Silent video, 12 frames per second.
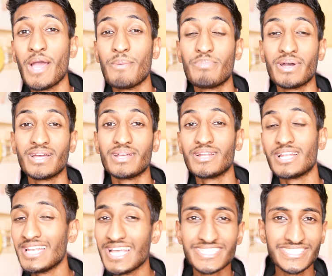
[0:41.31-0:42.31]
But
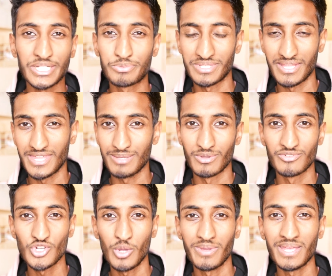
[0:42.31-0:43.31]
let's stick with the theme of
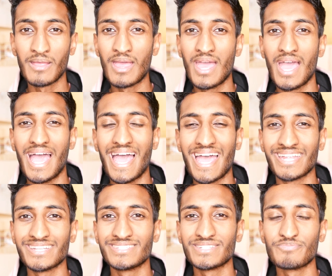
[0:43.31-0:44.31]
shopping
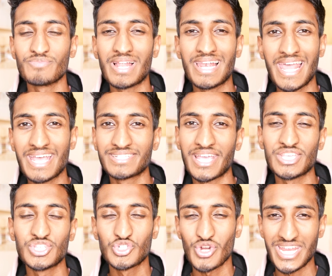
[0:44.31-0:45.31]
and let's get
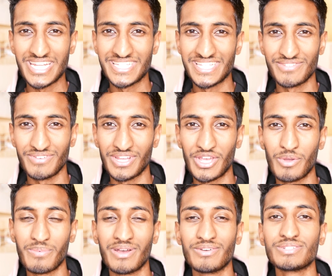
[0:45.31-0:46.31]
straight into this video
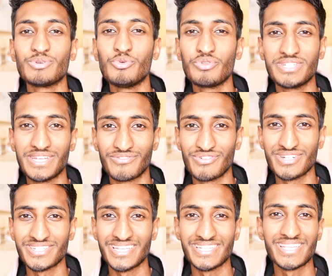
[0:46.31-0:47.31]
about all the
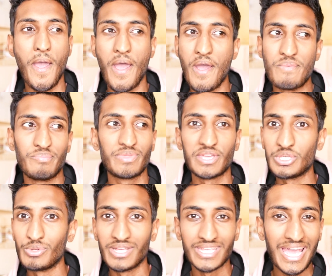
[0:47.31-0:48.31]
differences that
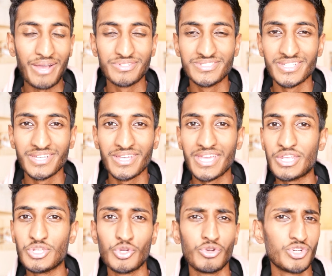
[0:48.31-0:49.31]
you'll encounter
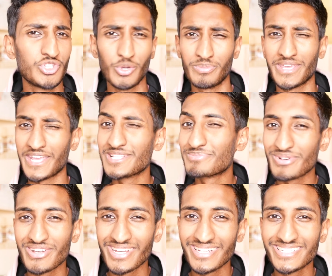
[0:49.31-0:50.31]
in your shopping
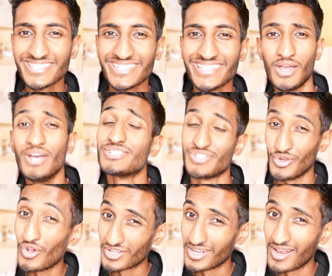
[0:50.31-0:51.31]
experience. So
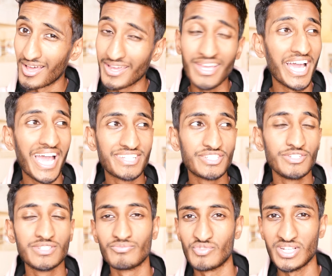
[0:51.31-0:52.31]
not gonna lie, I had to do
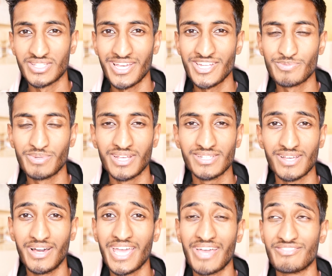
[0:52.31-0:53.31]
some research because
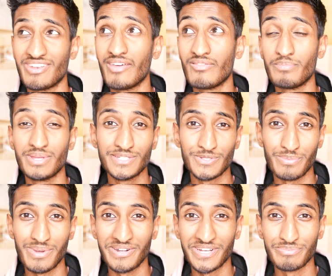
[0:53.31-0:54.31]
I have never been to
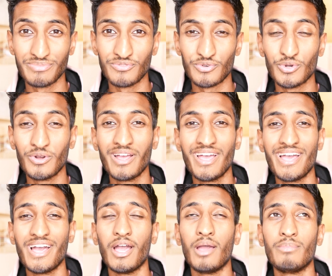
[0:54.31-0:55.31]
America before.
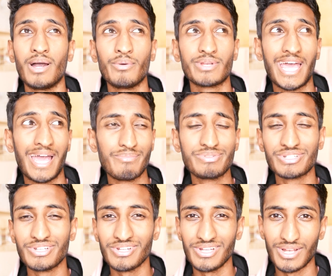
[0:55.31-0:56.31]
I would
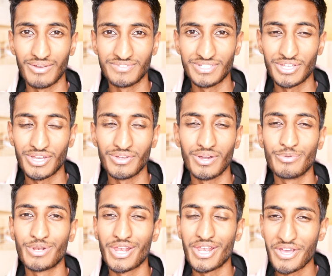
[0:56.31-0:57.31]
absolutely love to go. I
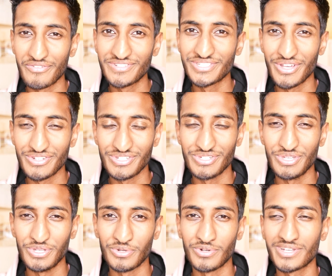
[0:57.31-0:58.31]
would love to go to New
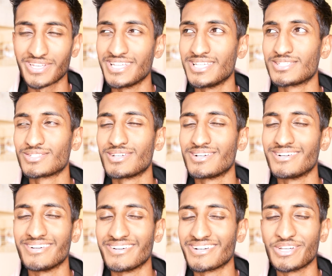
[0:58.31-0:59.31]
York. It
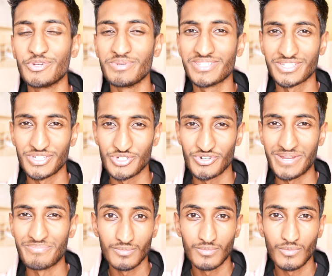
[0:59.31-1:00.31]
would be such a dream.